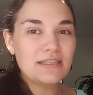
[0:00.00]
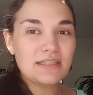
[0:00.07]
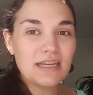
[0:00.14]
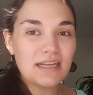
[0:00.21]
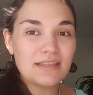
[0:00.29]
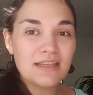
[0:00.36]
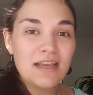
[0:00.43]

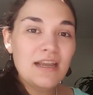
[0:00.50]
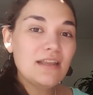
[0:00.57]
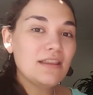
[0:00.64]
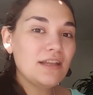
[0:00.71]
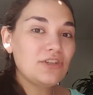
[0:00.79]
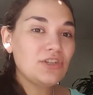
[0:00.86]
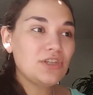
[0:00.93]
States
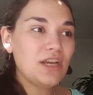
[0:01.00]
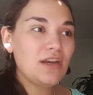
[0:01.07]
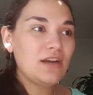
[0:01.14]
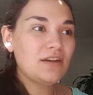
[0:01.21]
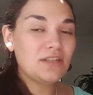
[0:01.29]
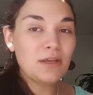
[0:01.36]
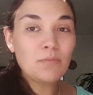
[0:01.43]
that
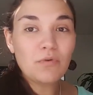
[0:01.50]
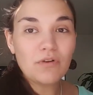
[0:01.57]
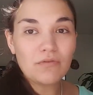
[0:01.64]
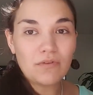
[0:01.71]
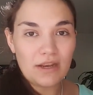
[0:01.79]
share temperate